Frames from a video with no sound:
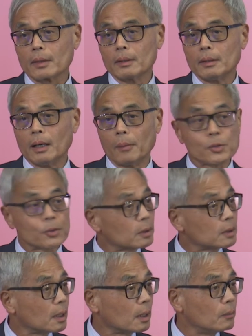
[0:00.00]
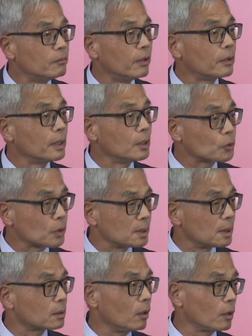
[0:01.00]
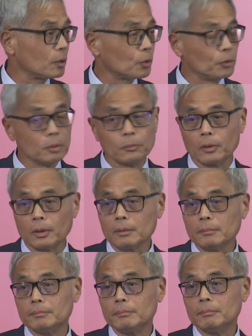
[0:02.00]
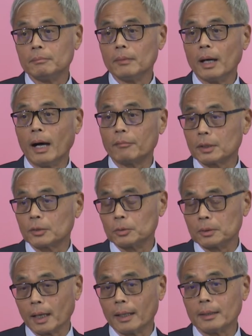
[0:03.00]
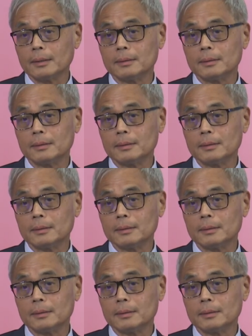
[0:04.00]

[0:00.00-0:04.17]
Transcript: I'm sure they are very interested in talking to you more after tonight.